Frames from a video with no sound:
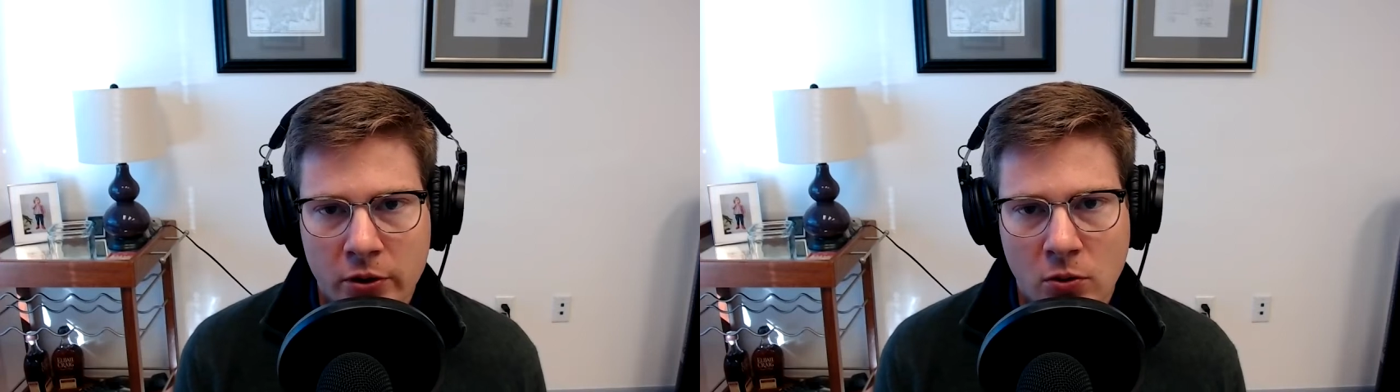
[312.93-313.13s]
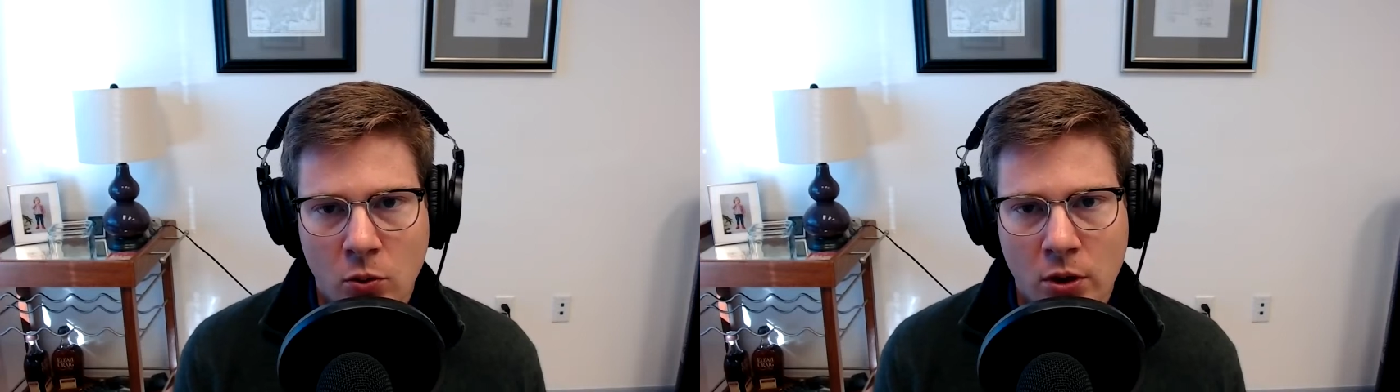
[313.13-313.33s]

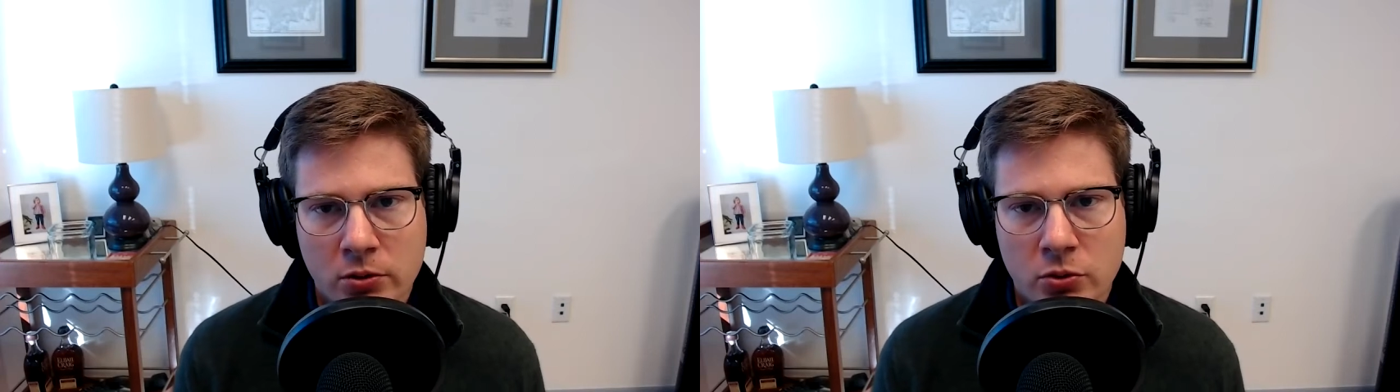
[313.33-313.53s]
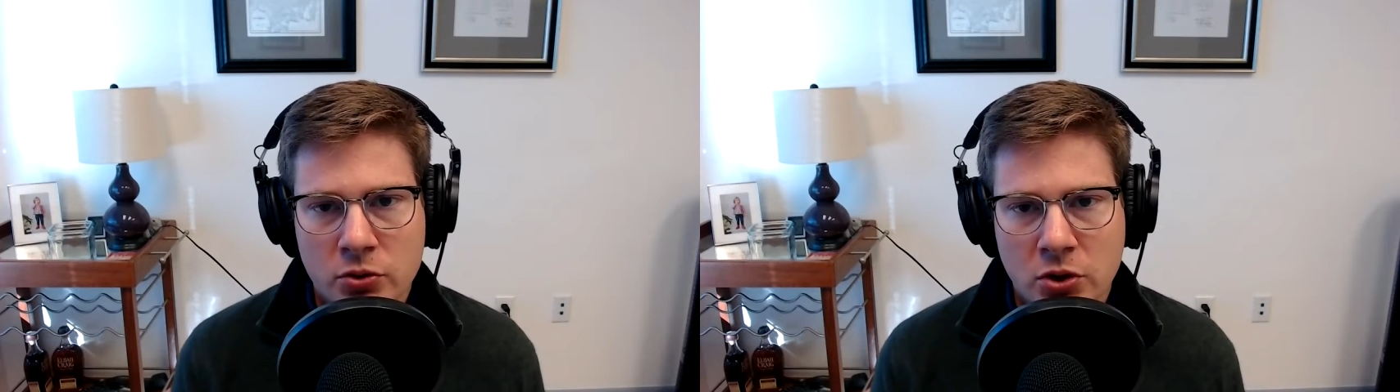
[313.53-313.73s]
the one
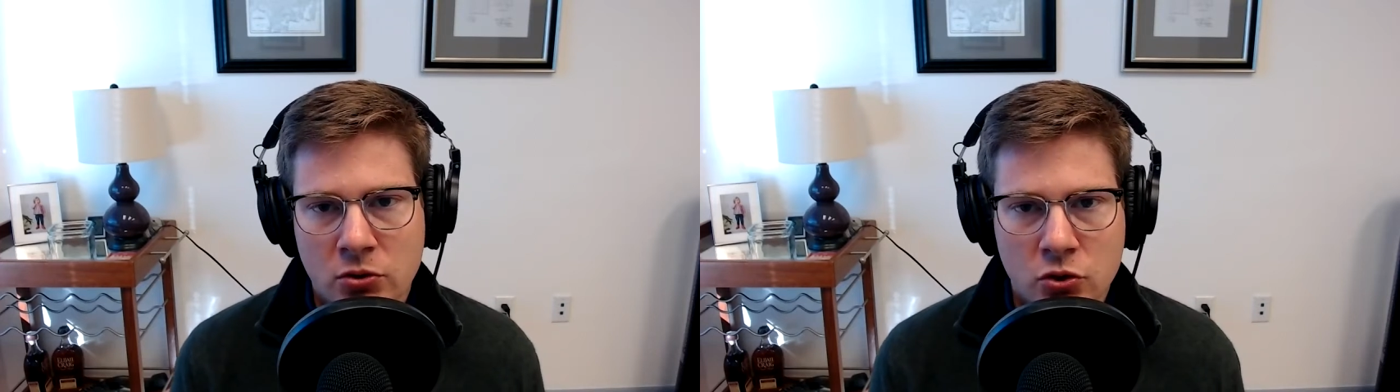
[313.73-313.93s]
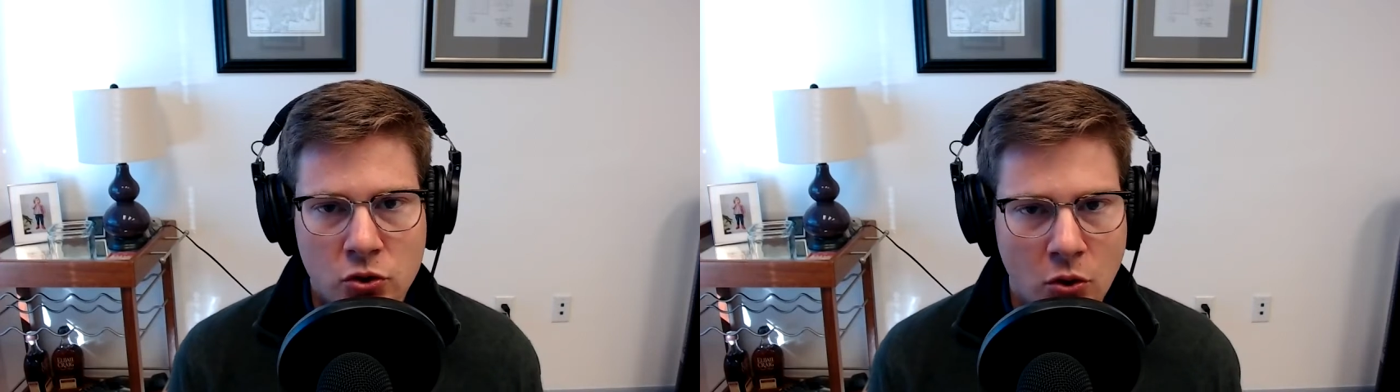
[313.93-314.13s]
who's
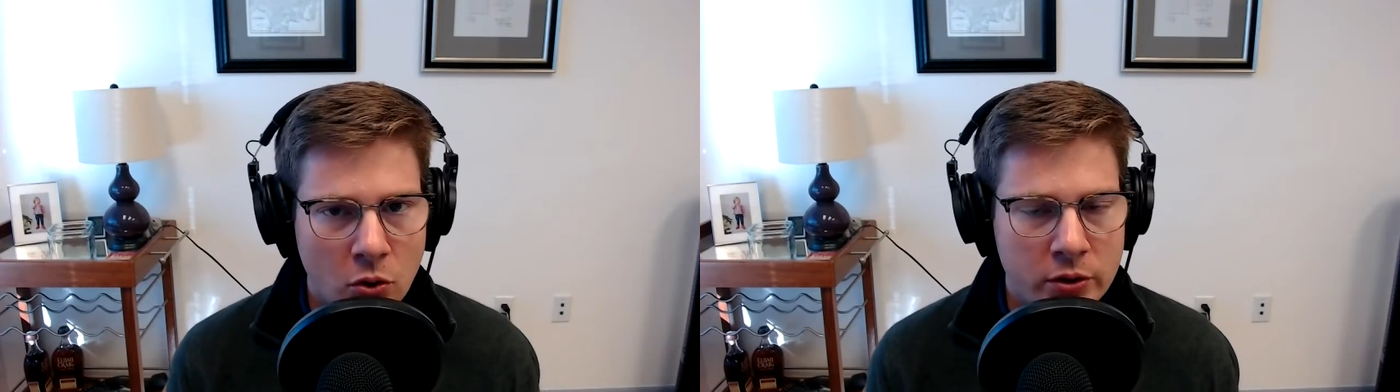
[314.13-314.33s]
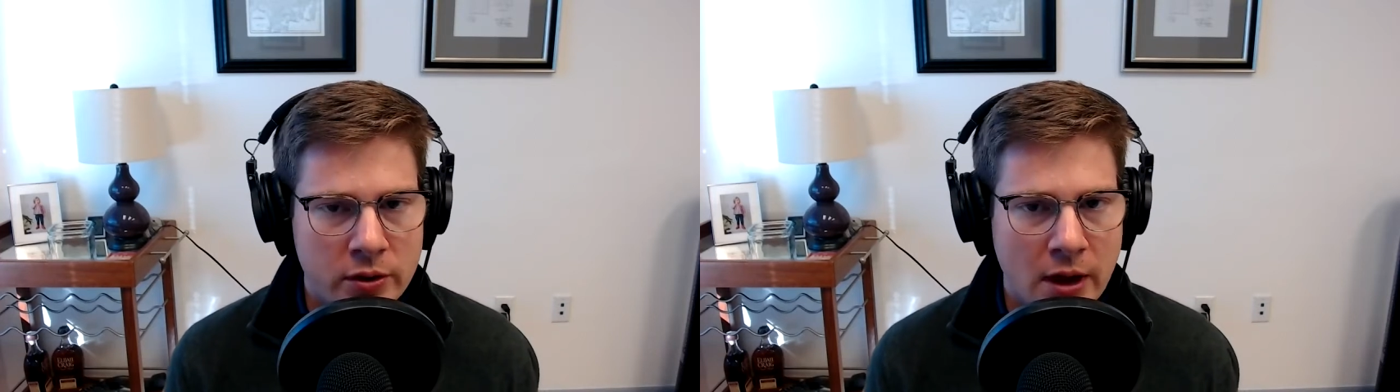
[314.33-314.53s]

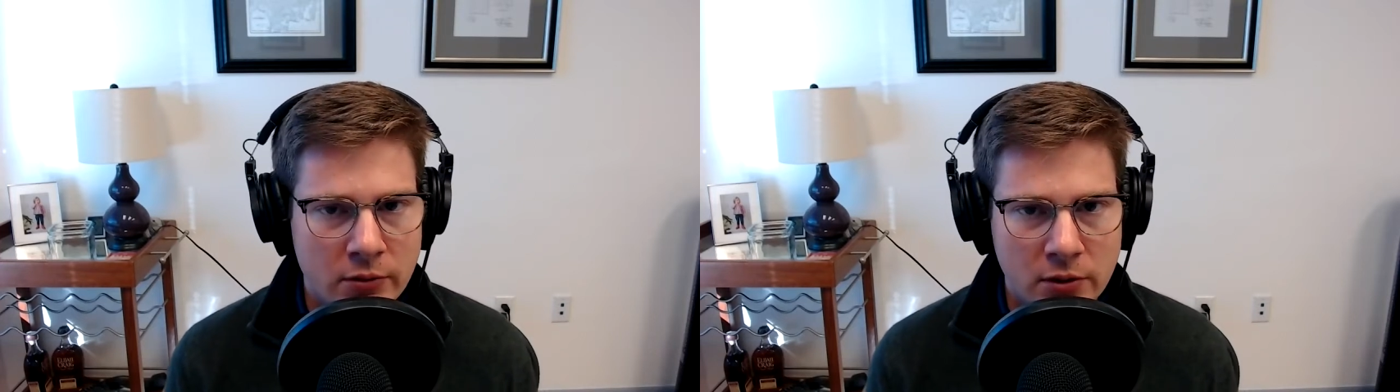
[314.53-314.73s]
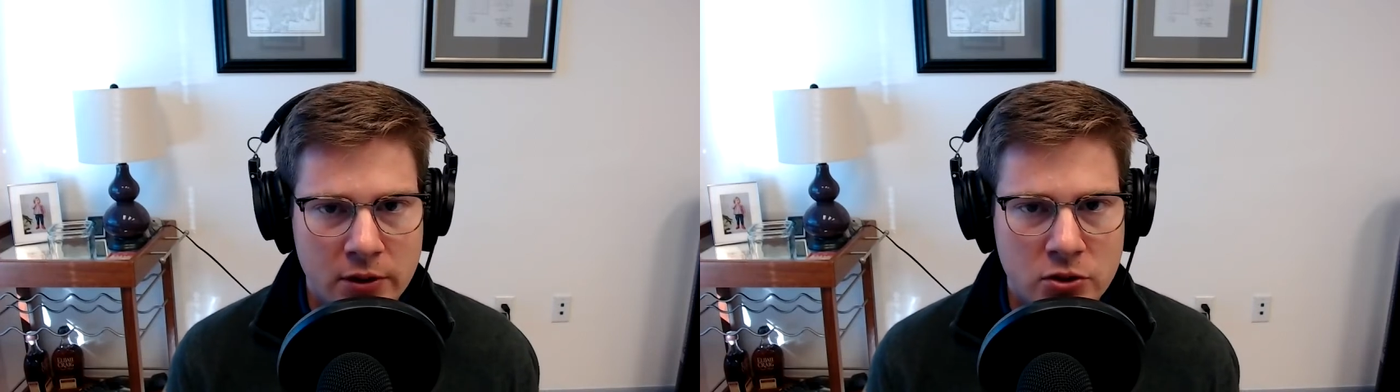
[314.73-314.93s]
controlling that
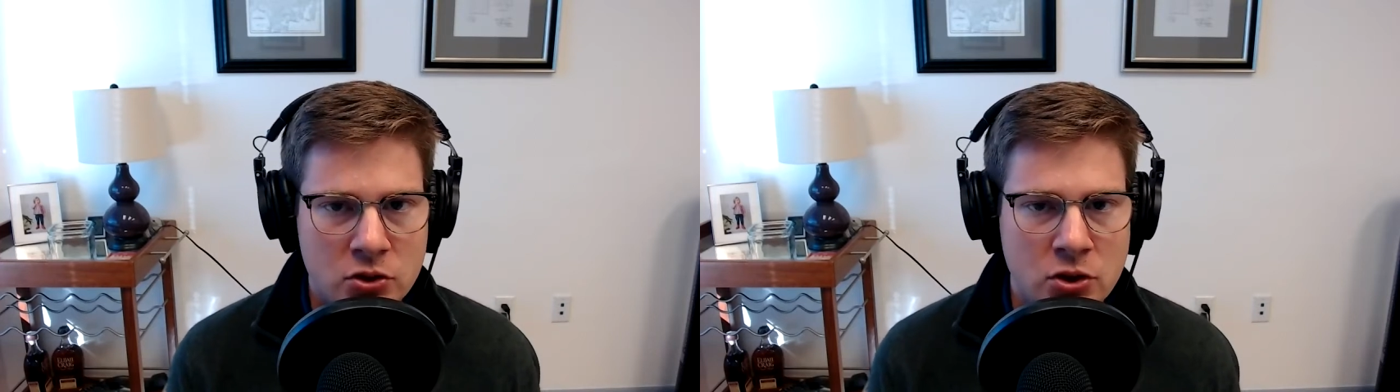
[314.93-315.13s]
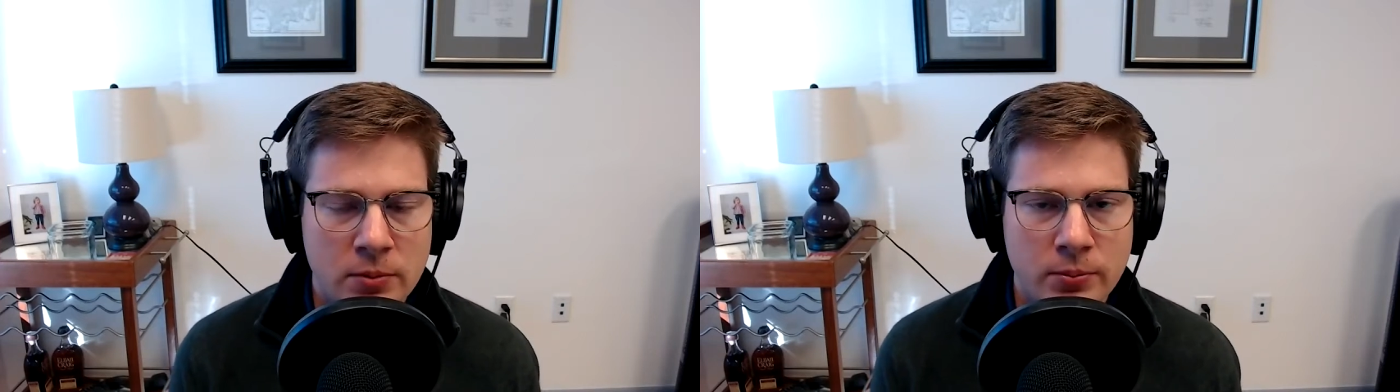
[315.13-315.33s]

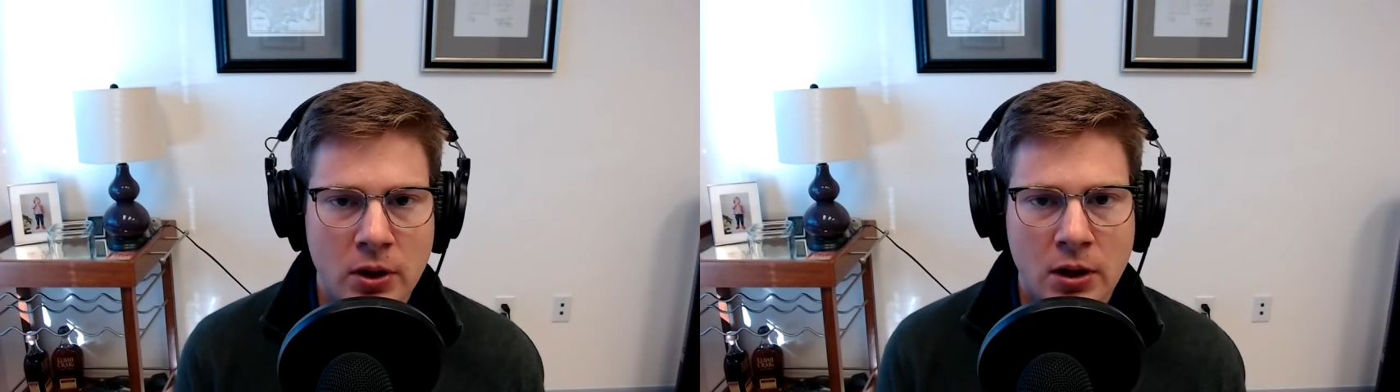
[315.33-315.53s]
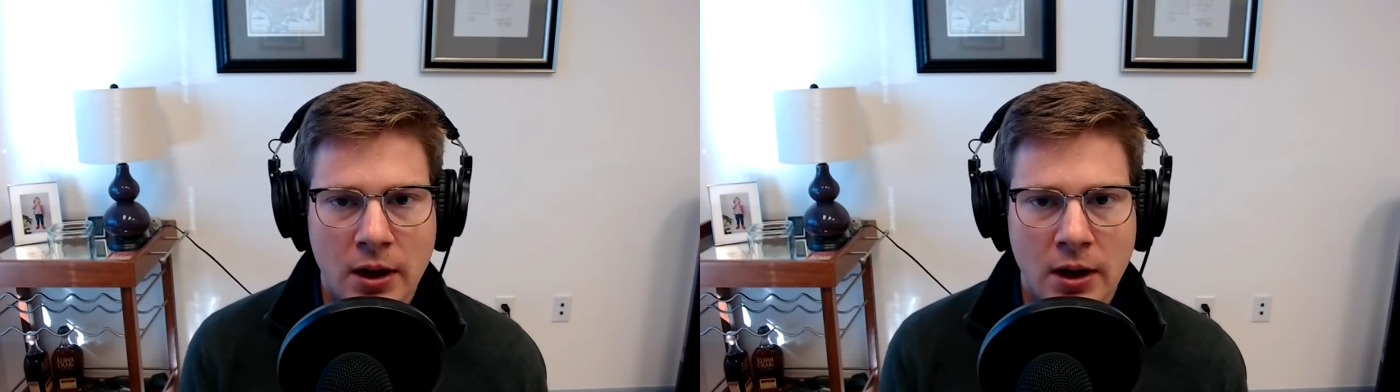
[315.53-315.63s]
relationship